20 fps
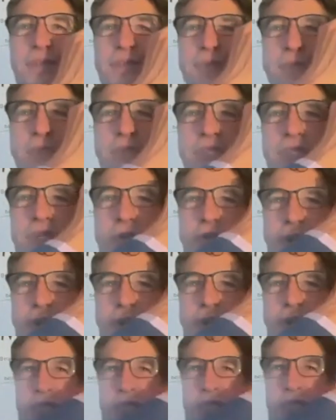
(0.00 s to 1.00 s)
some
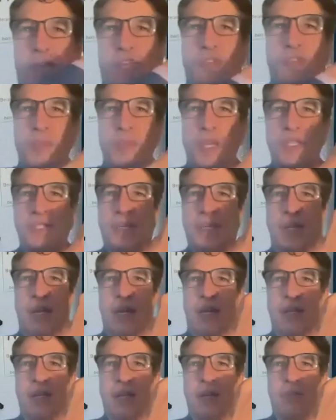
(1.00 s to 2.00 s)
scripts from
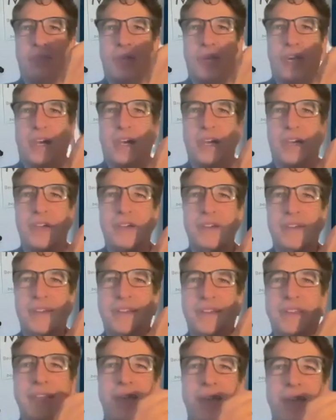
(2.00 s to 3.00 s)
SNL up there
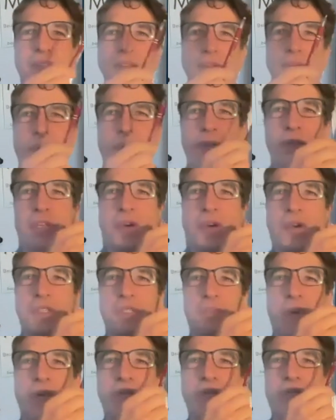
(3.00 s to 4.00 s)
and on
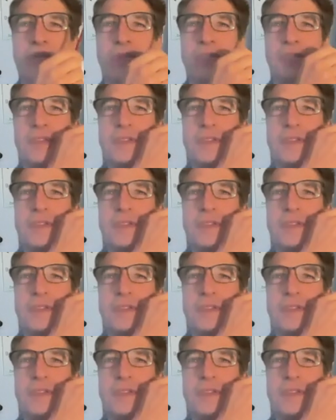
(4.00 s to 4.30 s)
Ghostbusters.